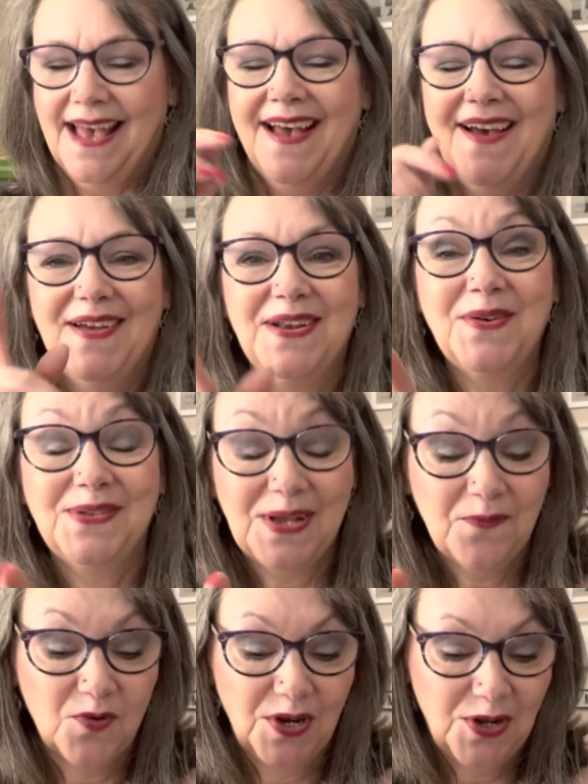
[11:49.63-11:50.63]
I know
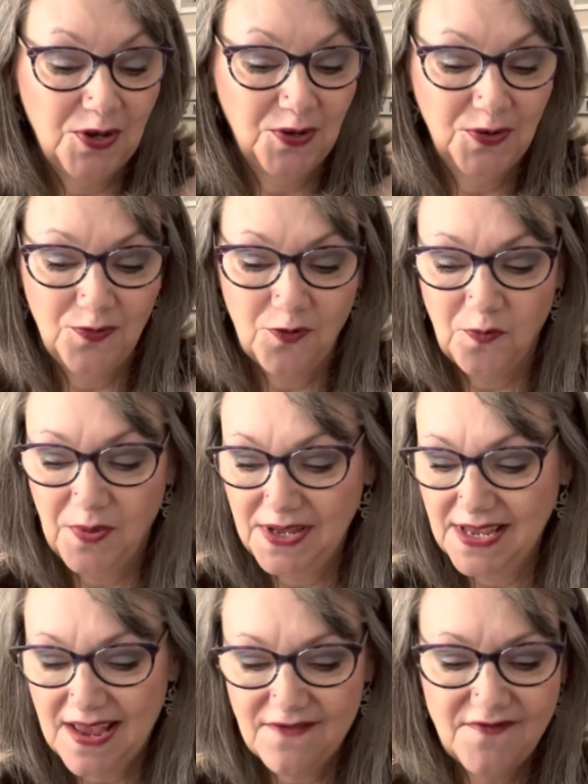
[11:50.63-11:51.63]
someone who will
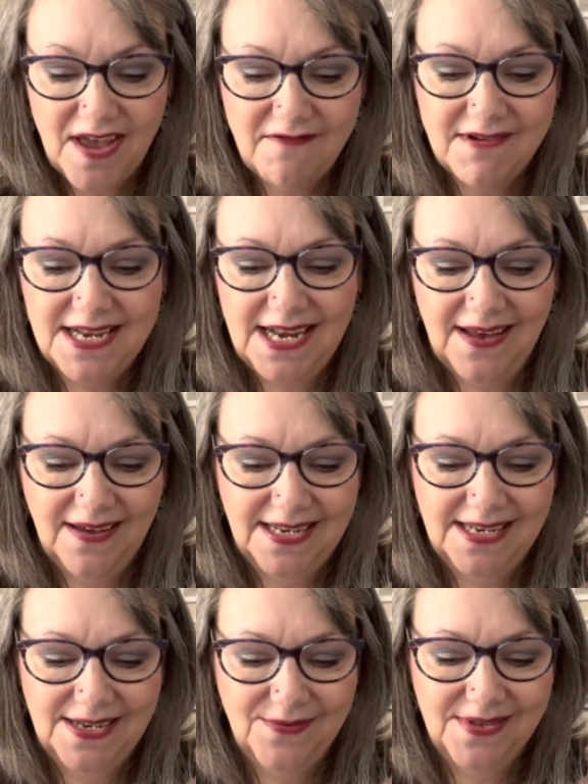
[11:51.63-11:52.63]
be very
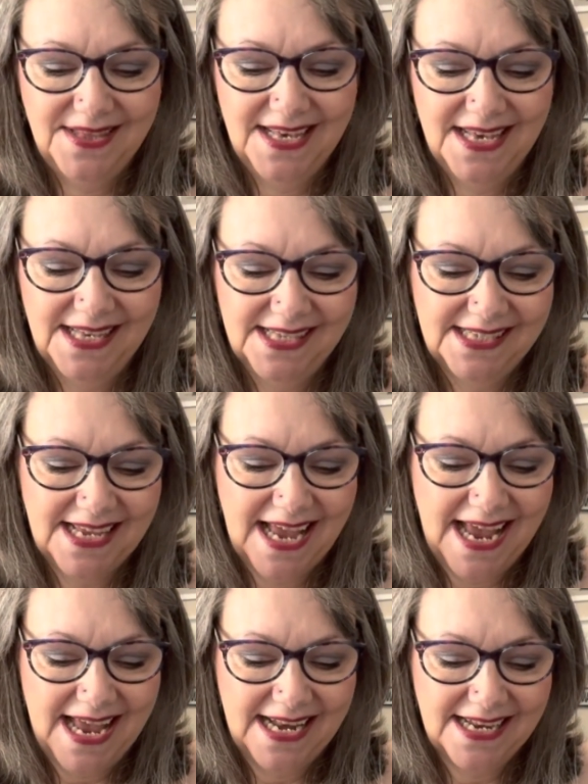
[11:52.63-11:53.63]
delighted with this,
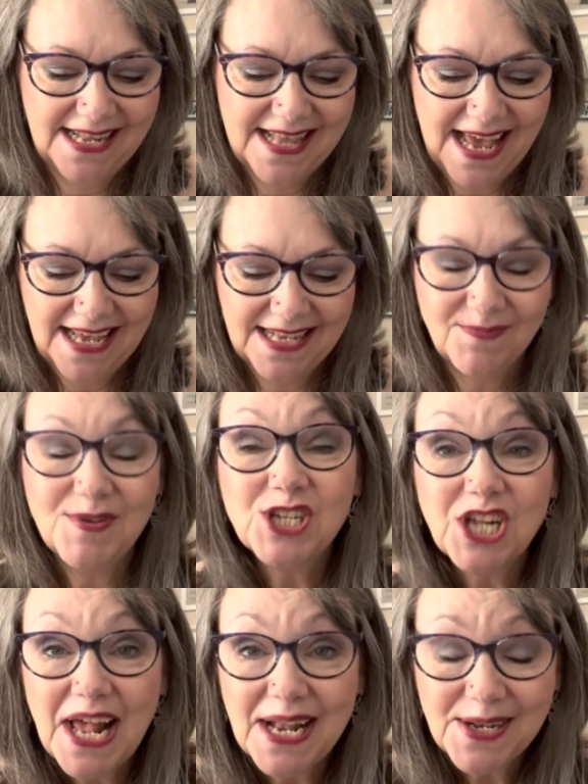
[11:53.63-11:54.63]
and that is
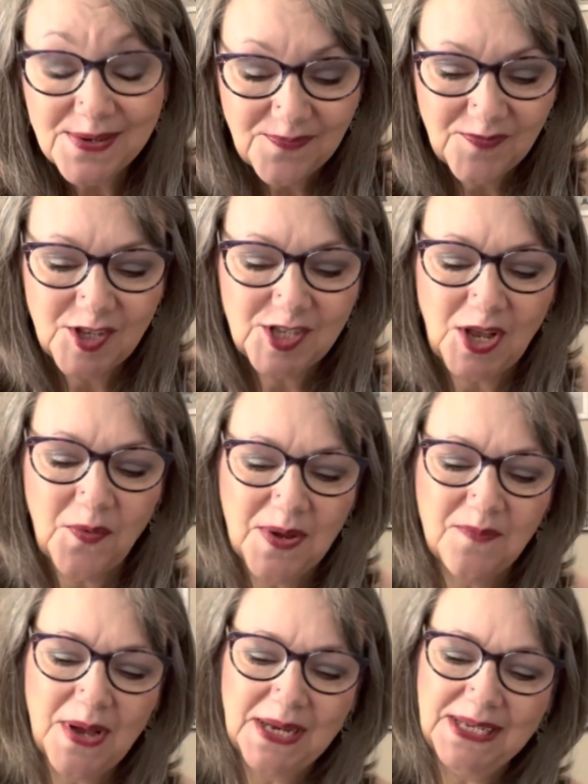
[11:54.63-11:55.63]
Michelle, the
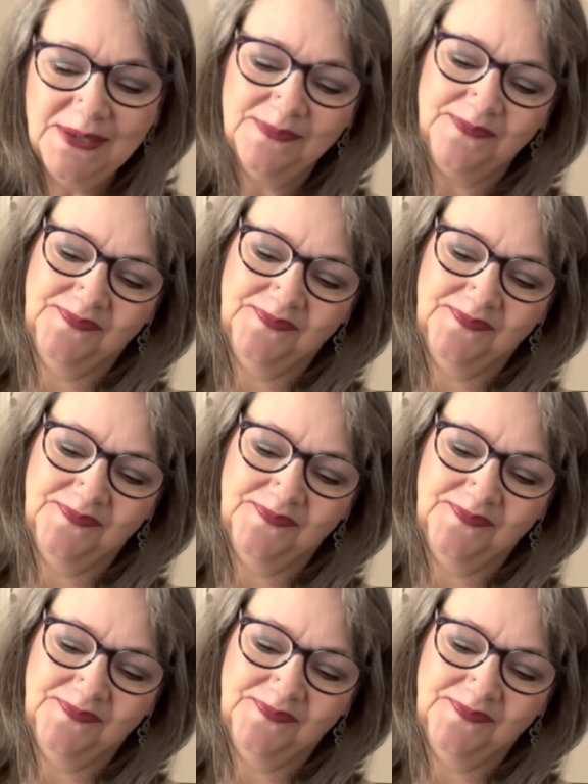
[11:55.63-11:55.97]
sewing bunny,